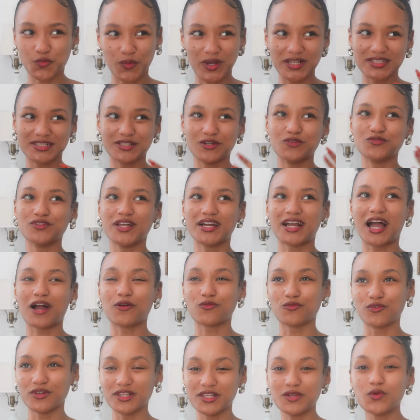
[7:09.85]
myself like I
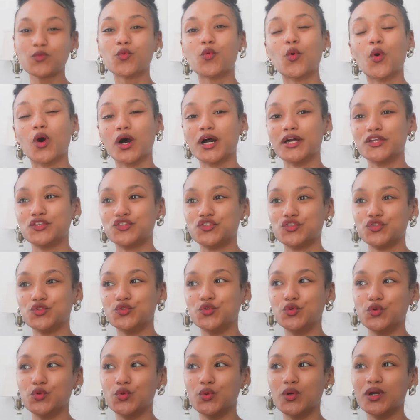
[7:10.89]
really want
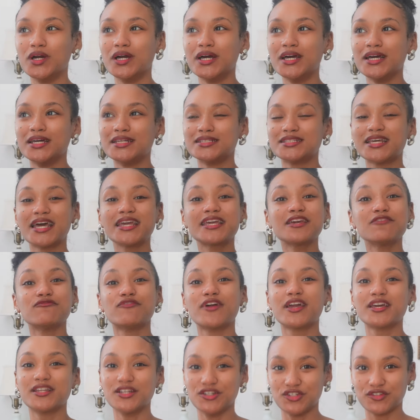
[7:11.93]
to take
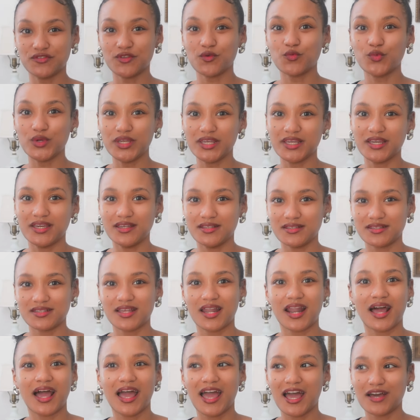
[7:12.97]
advantage of the weekends that
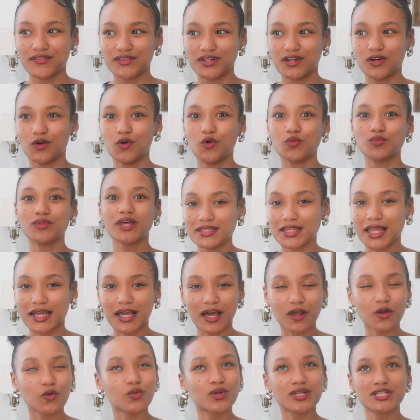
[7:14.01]
I have at home. Like, I
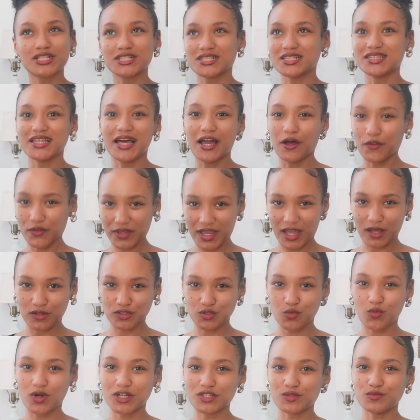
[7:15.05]
don't want to just lay on the couch
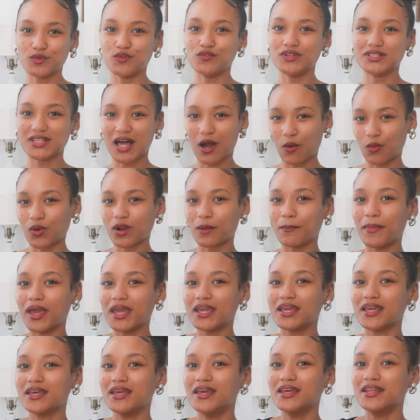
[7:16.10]
and watch movies. I want to
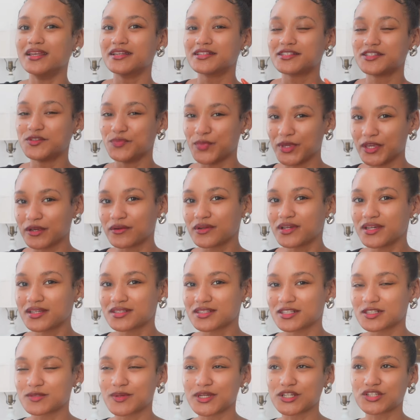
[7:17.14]
make it an experience,
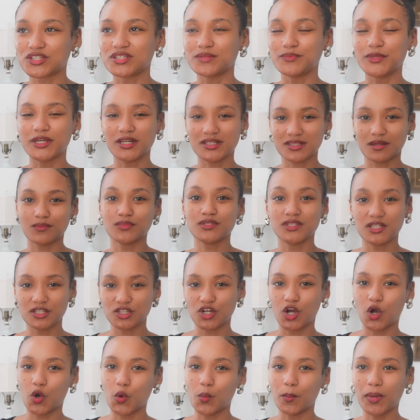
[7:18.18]
especially because I'm such a
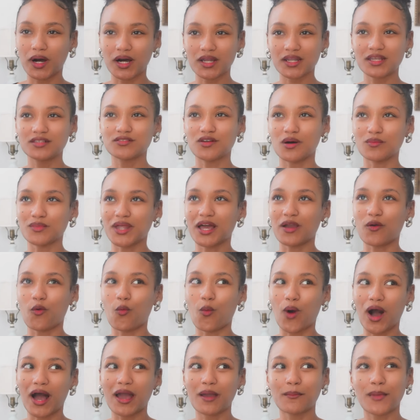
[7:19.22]
homebody. So I'm like,
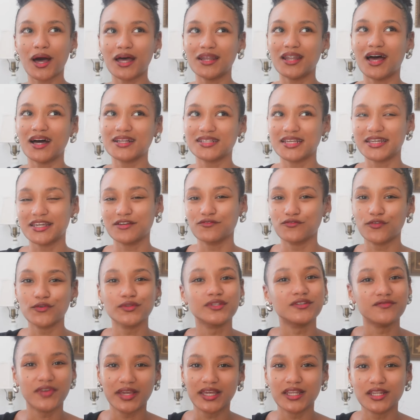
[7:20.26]
why am I not taking full
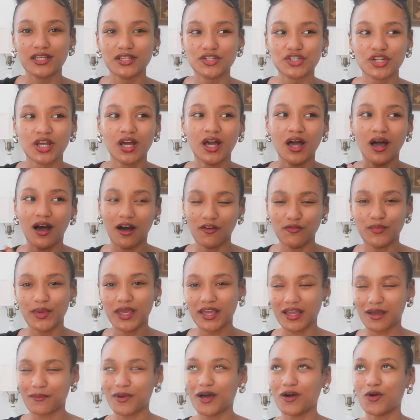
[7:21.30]
advantage of
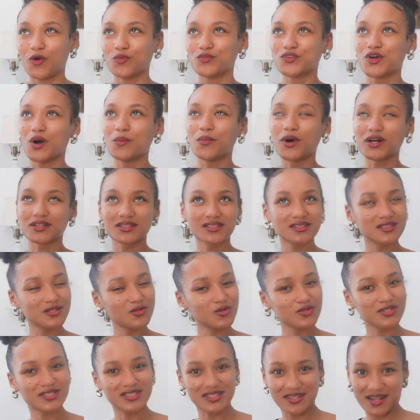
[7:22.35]
being at my home? So I bought this
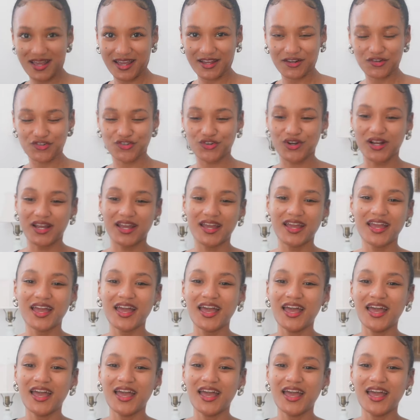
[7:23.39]
little snack tray